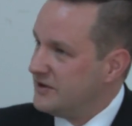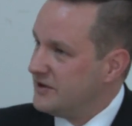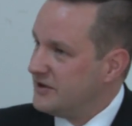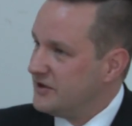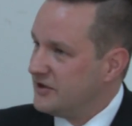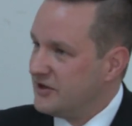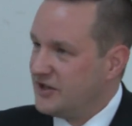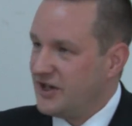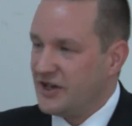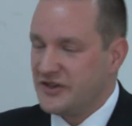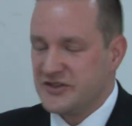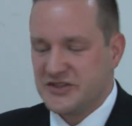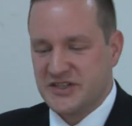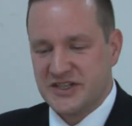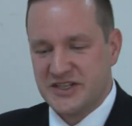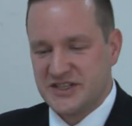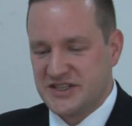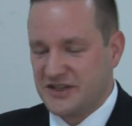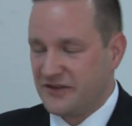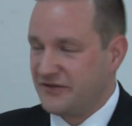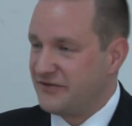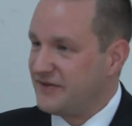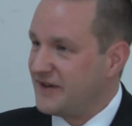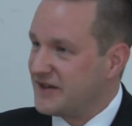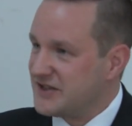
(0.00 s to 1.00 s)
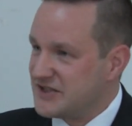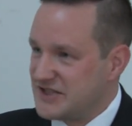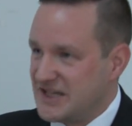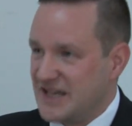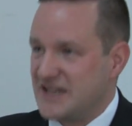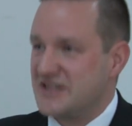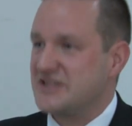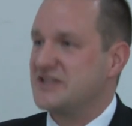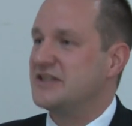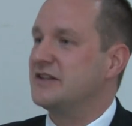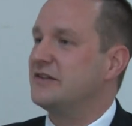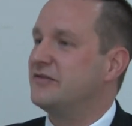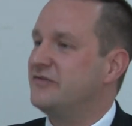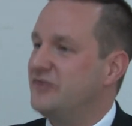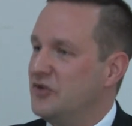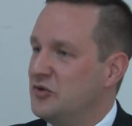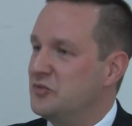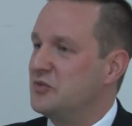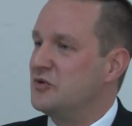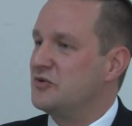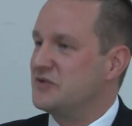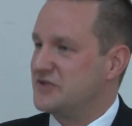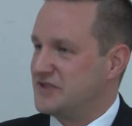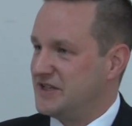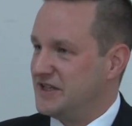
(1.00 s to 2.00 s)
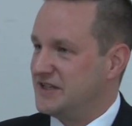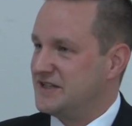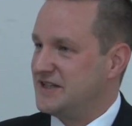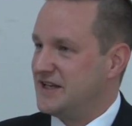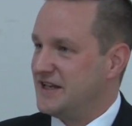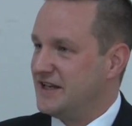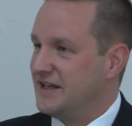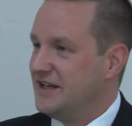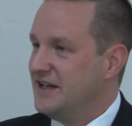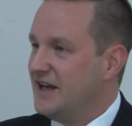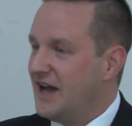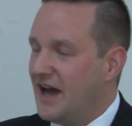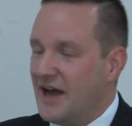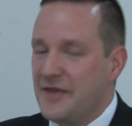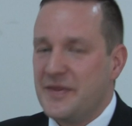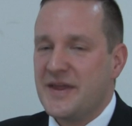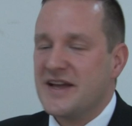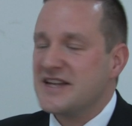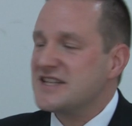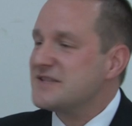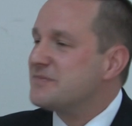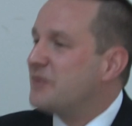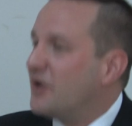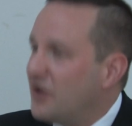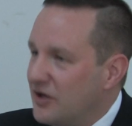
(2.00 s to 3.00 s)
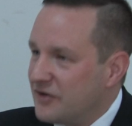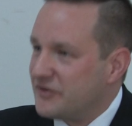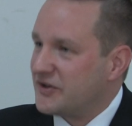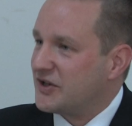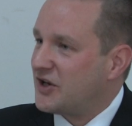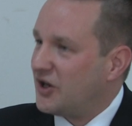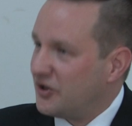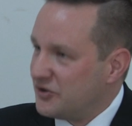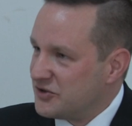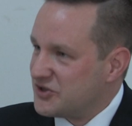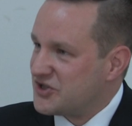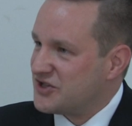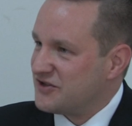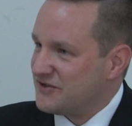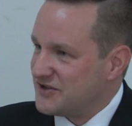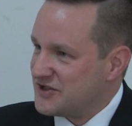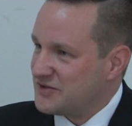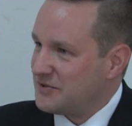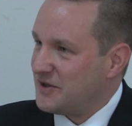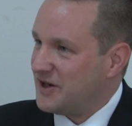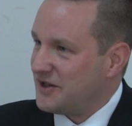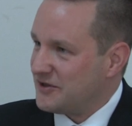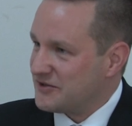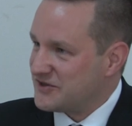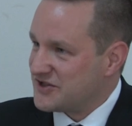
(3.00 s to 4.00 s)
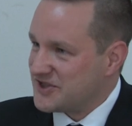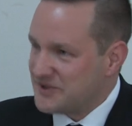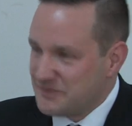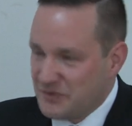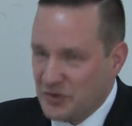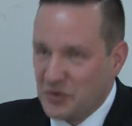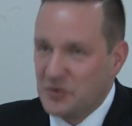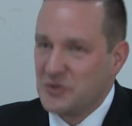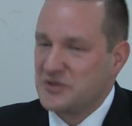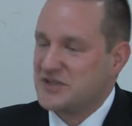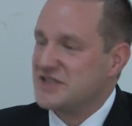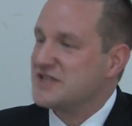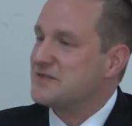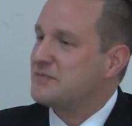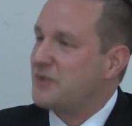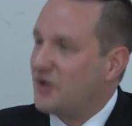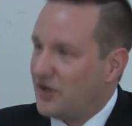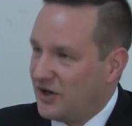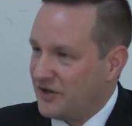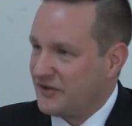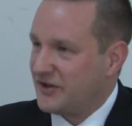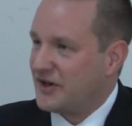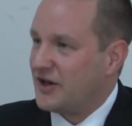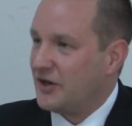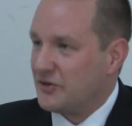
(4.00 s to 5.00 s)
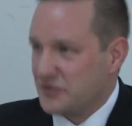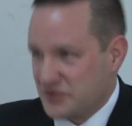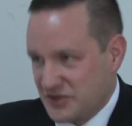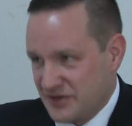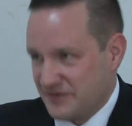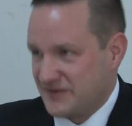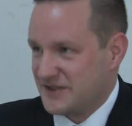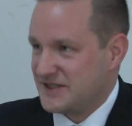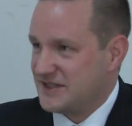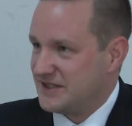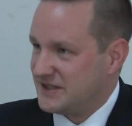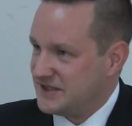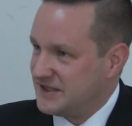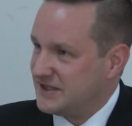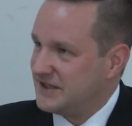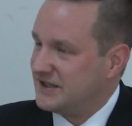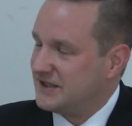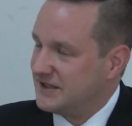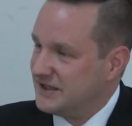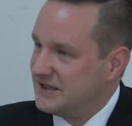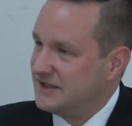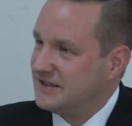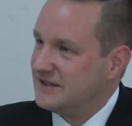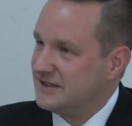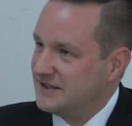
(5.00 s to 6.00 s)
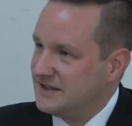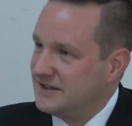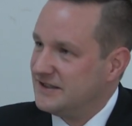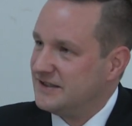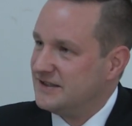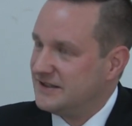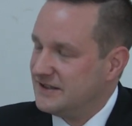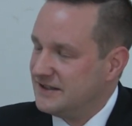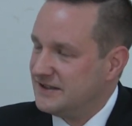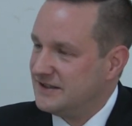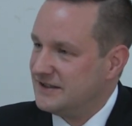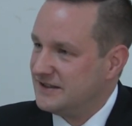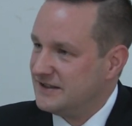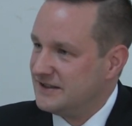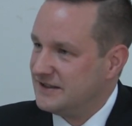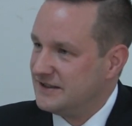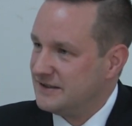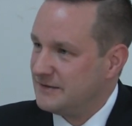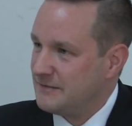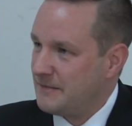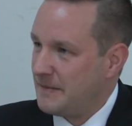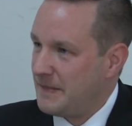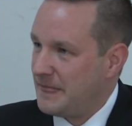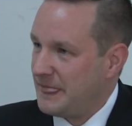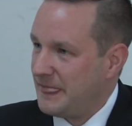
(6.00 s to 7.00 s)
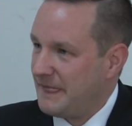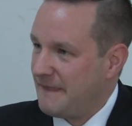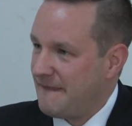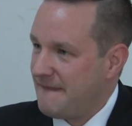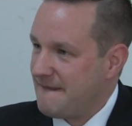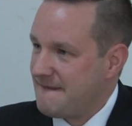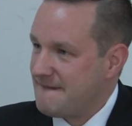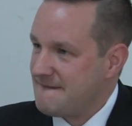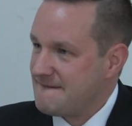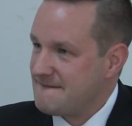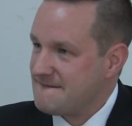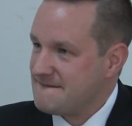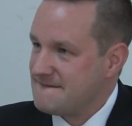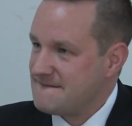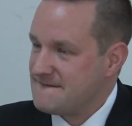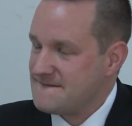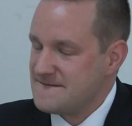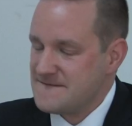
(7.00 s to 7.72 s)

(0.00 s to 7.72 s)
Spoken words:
London is a fantastic football city, and that's part of the culture as well. Sport is part of the culture of the city. If you were a tourist, why would you come in Skopje?